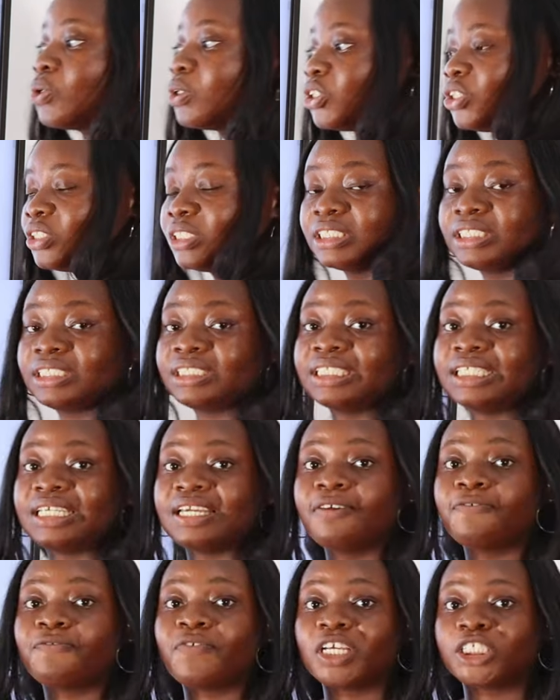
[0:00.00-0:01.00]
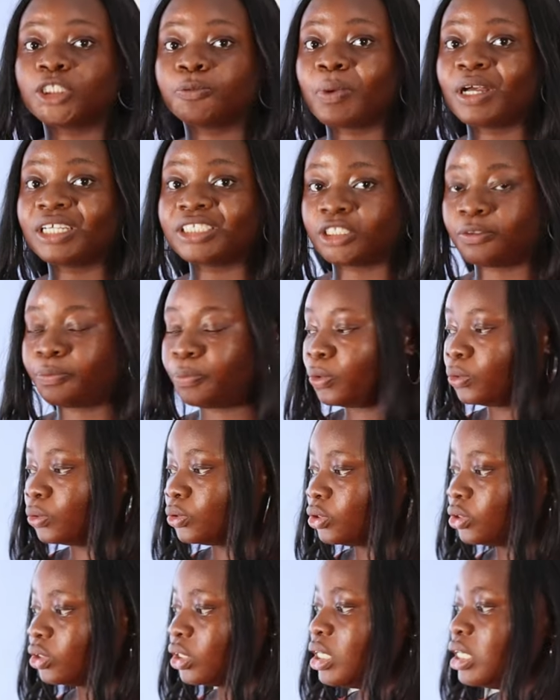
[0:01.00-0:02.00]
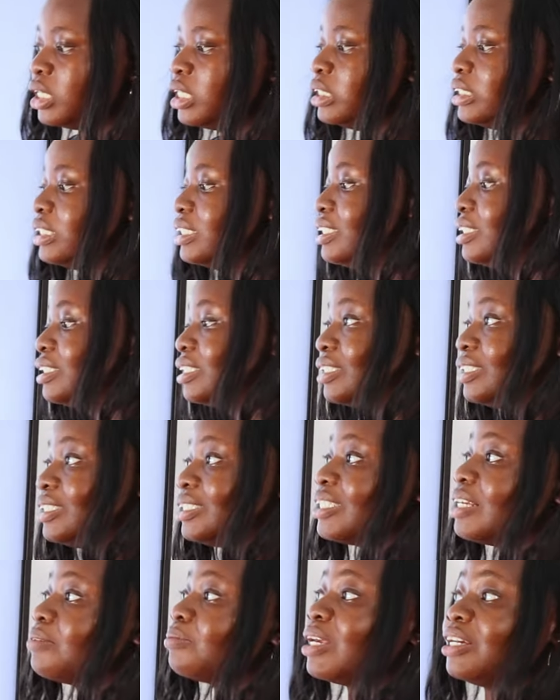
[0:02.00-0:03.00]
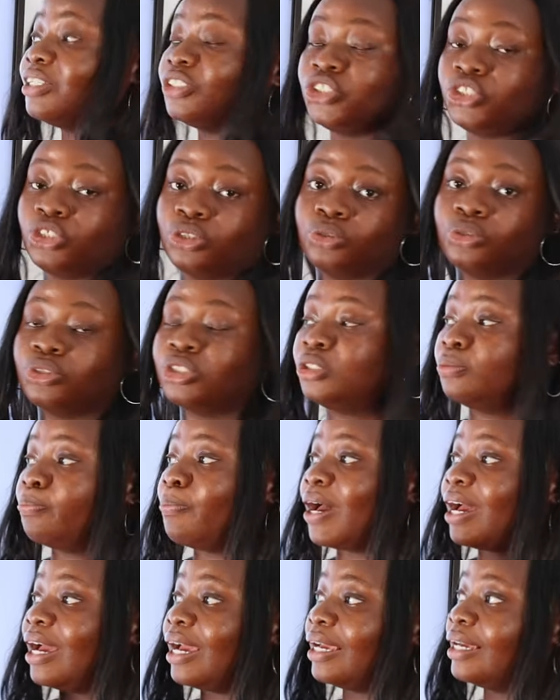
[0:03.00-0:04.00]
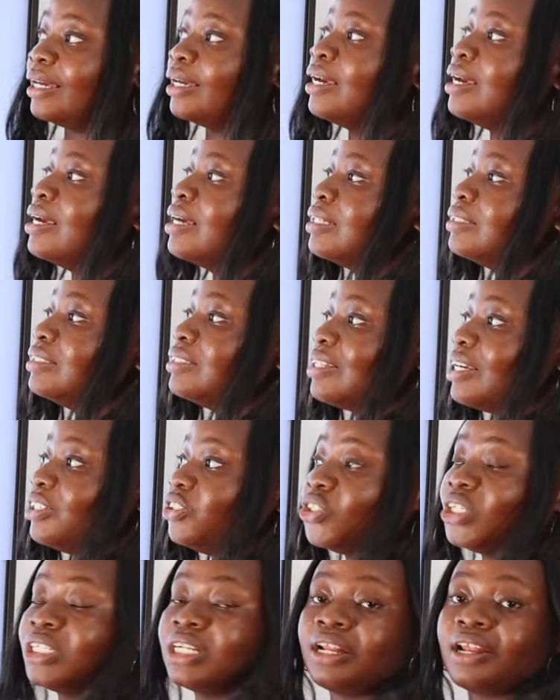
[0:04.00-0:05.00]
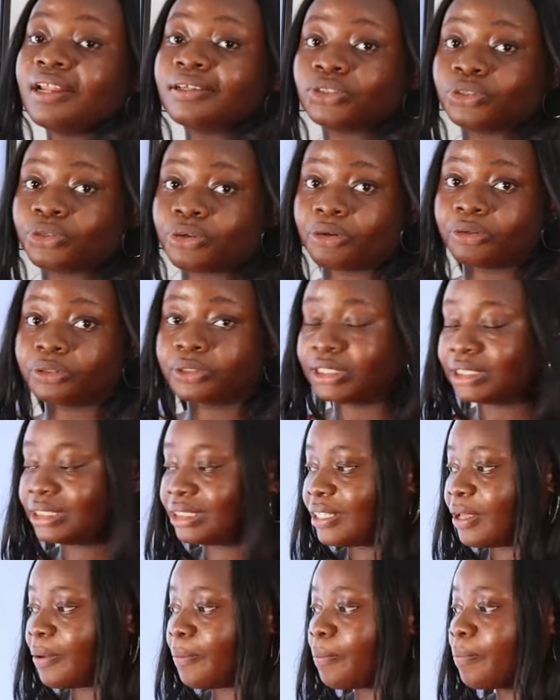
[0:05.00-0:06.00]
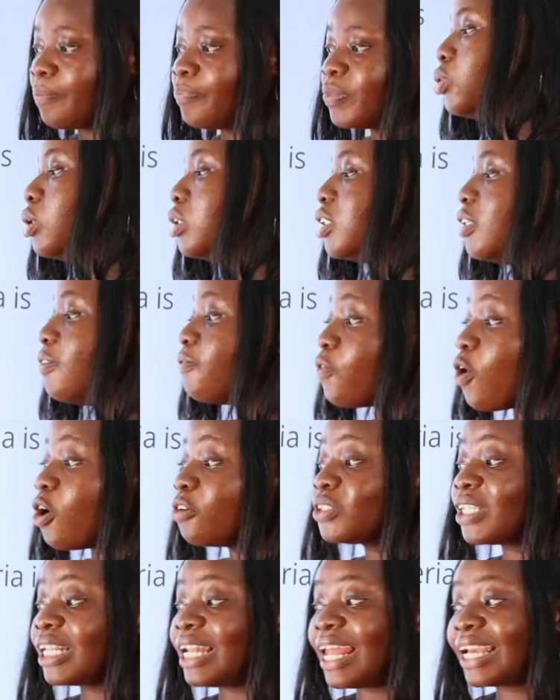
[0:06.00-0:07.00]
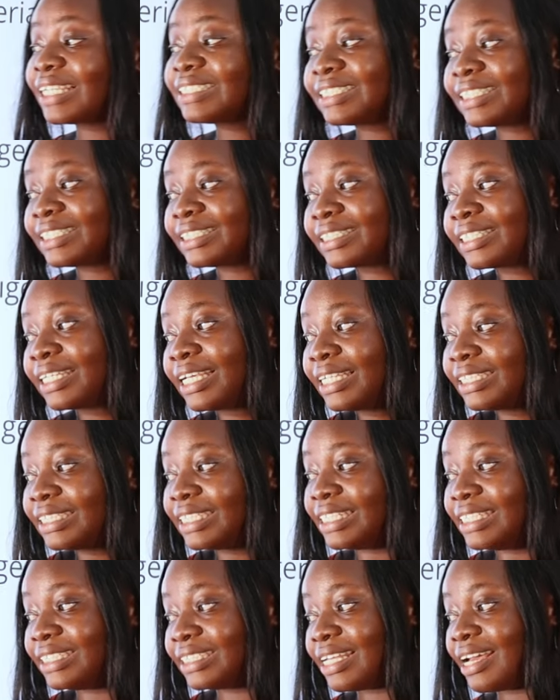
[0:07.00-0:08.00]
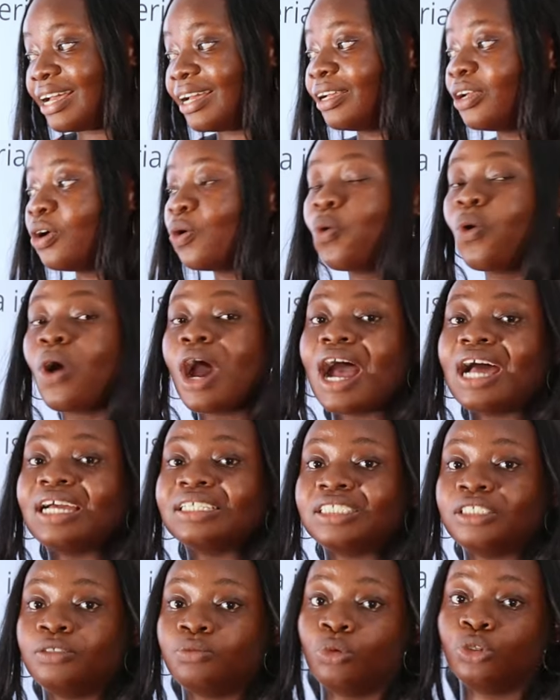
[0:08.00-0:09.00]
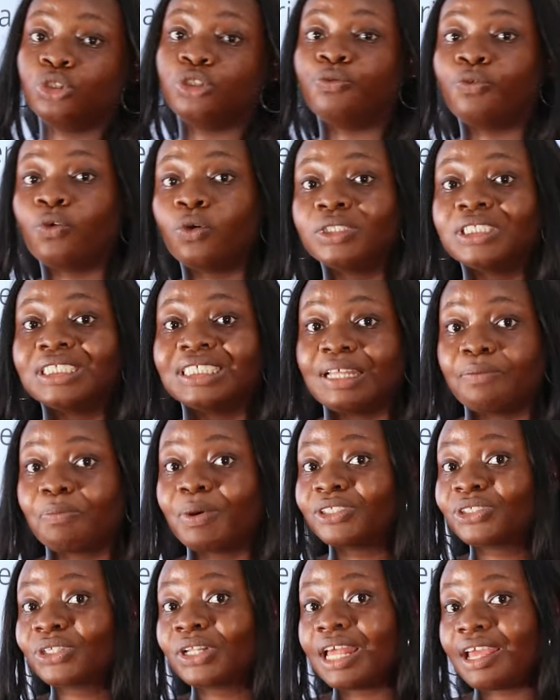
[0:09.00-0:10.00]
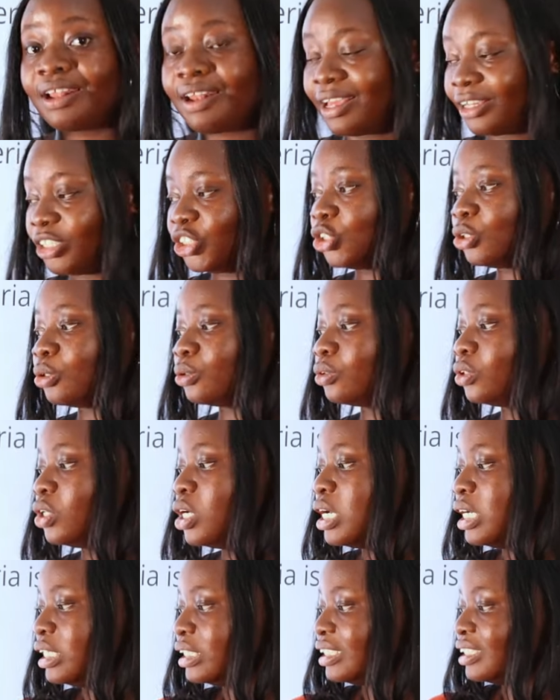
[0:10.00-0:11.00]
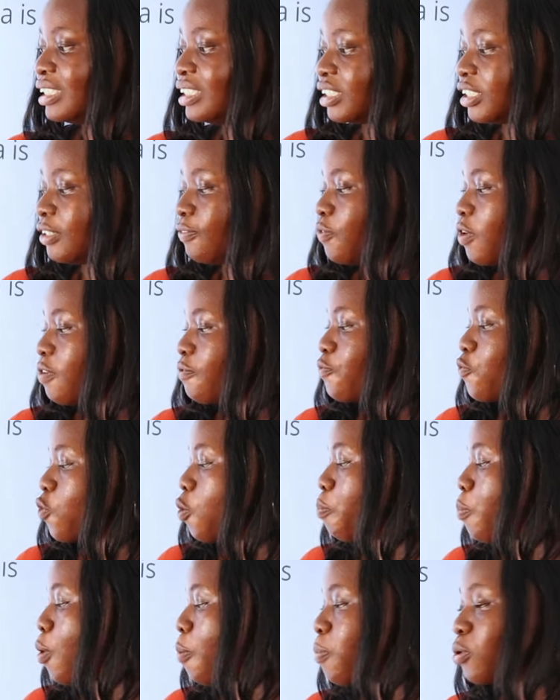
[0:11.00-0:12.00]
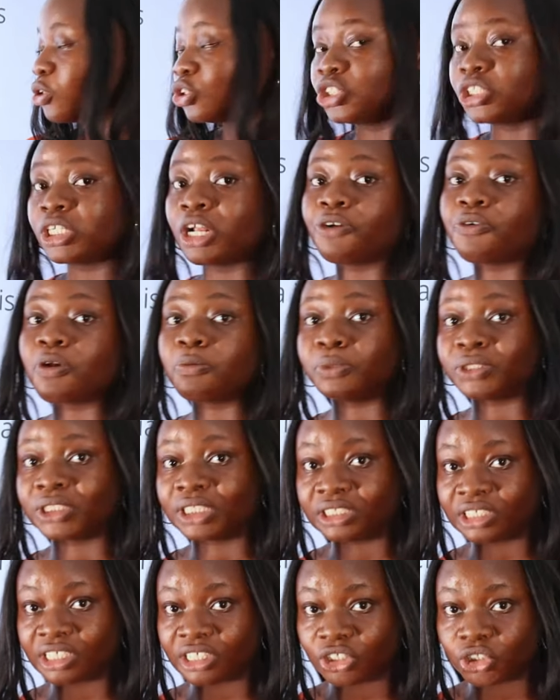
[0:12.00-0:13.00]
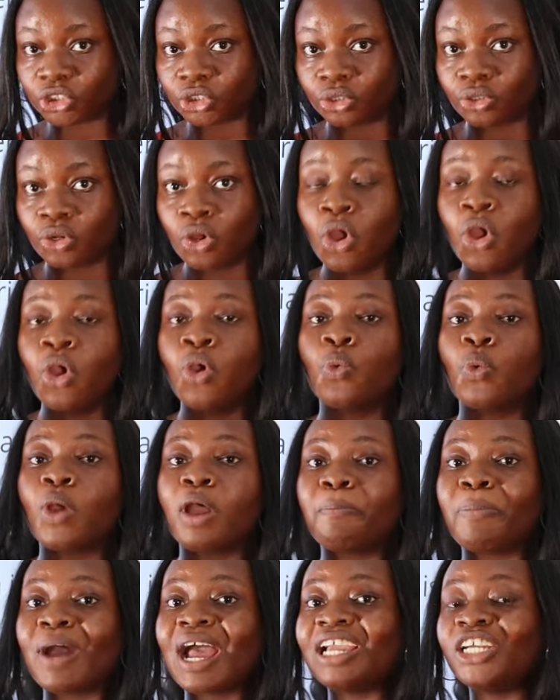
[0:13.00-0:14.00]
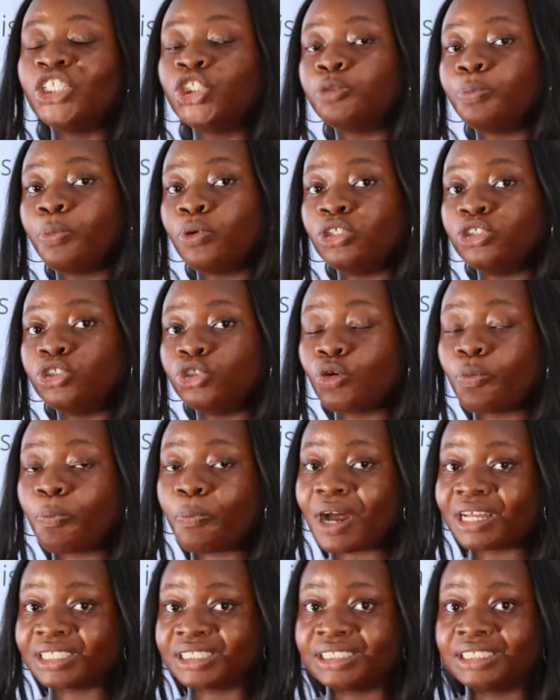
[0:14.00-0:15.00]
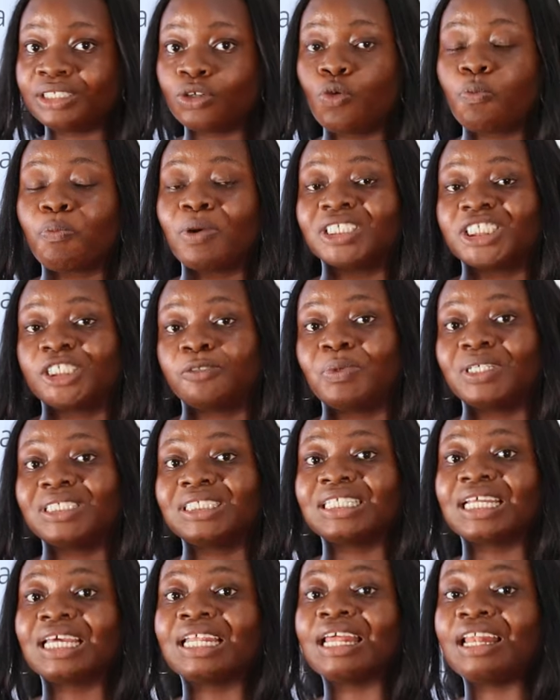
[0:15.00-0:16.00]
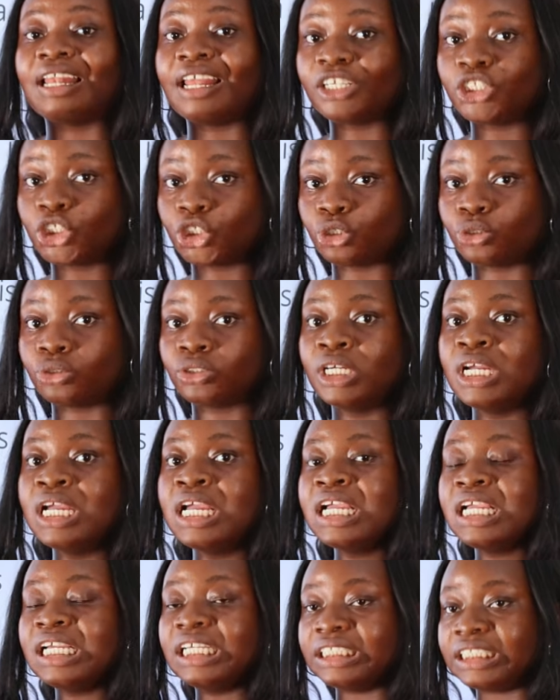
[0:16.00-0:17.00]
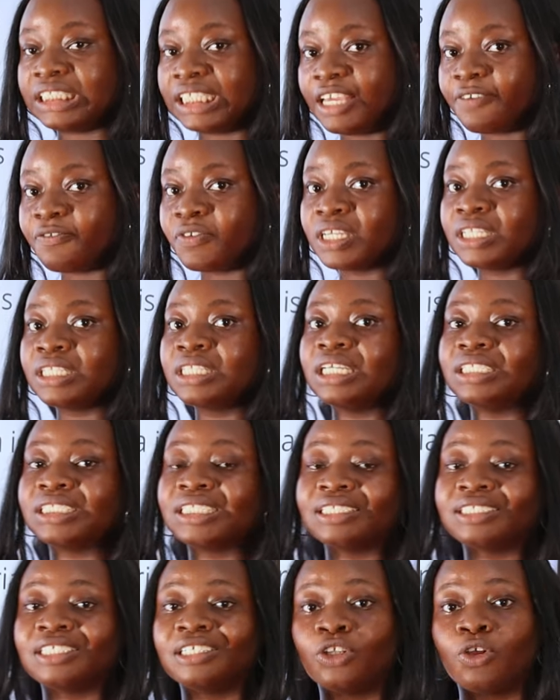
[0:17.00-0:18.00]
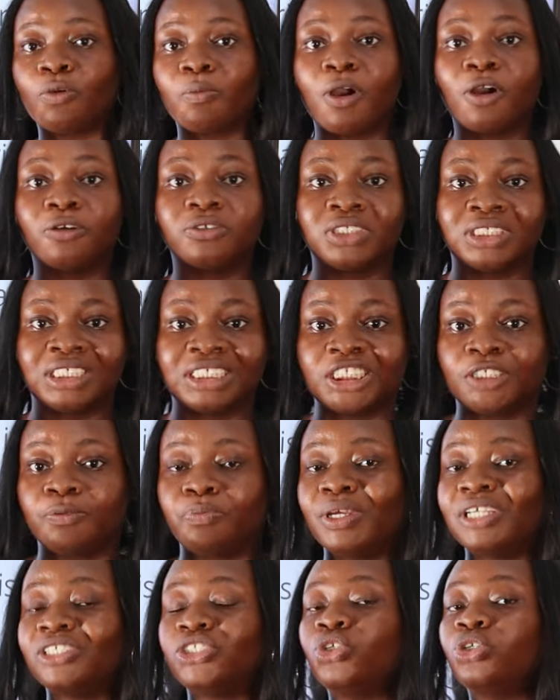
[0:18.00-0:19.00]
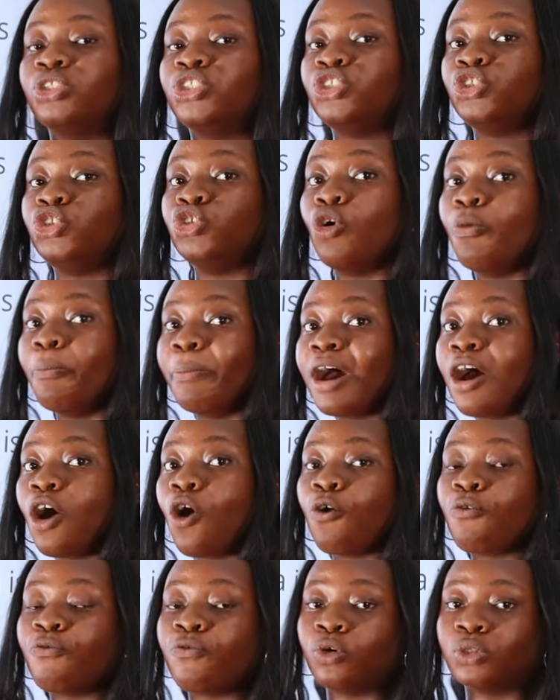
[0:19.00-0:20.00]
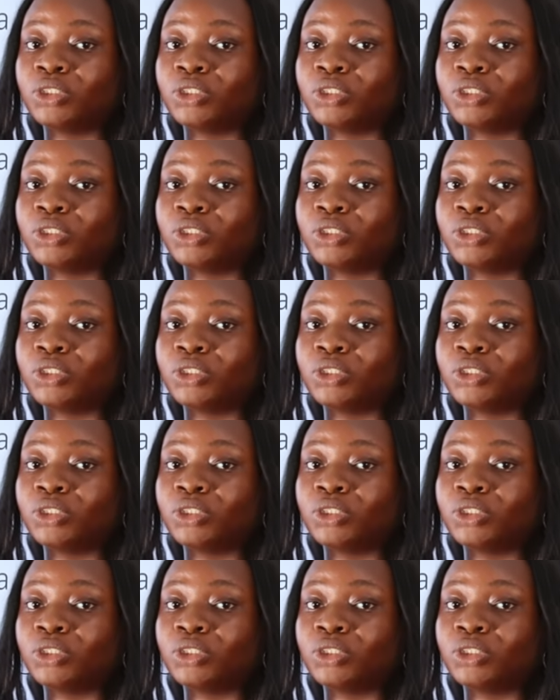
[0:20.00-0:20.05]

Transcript: question is C. First past the post. This is a system that is used by the Nigerian electoral system. So it involves electing the leader who has the most votes in a particular election. This is different from proportional representation, whereby each political party who participates in an election is given a certain number of seats based on the number of